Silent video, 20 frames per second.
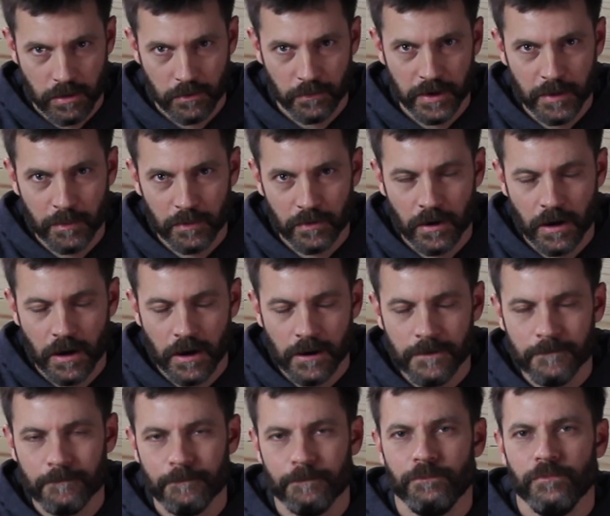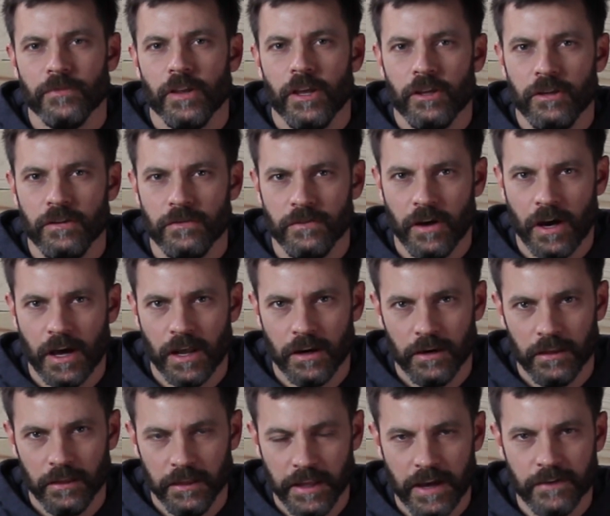3-prong, you've
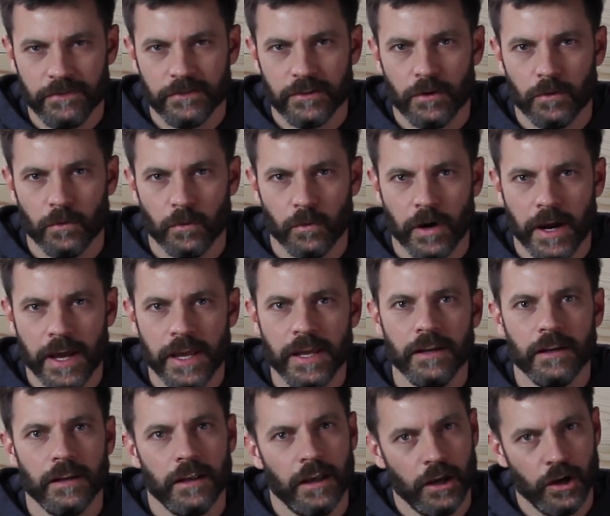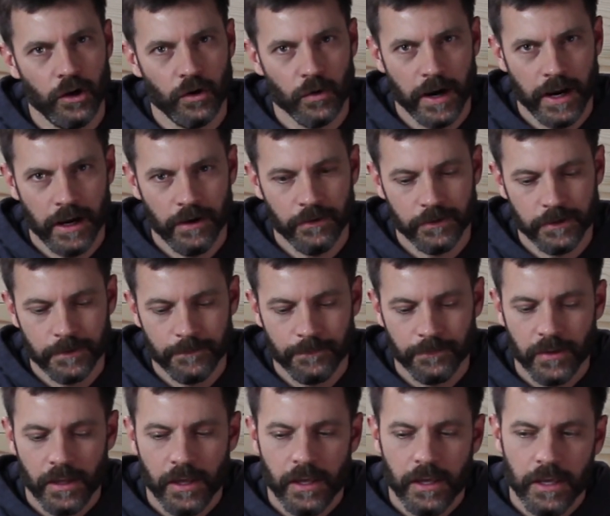got left, right, and ground.
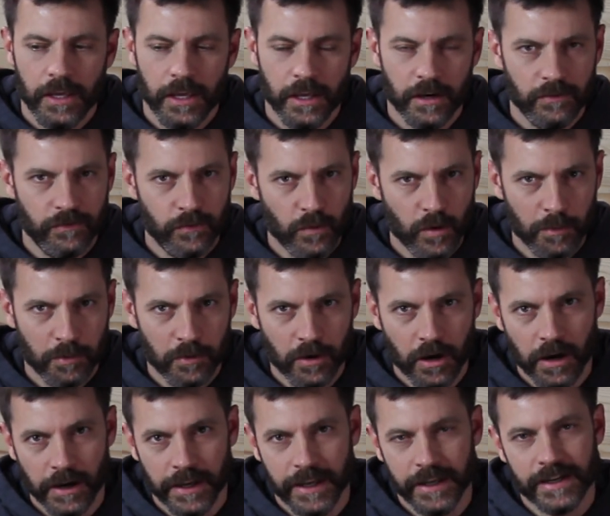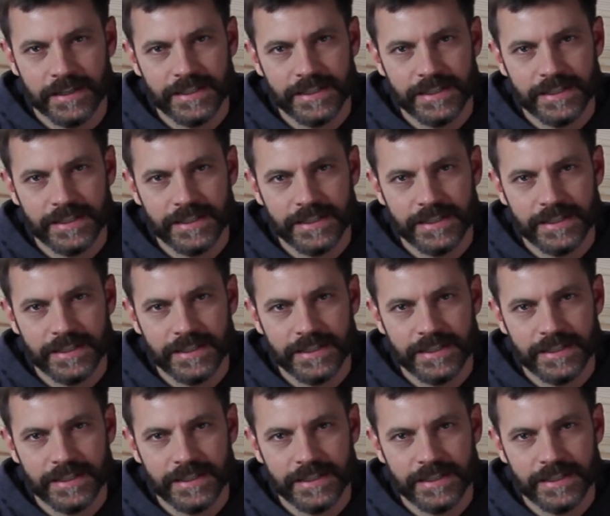In a 4-prong, in a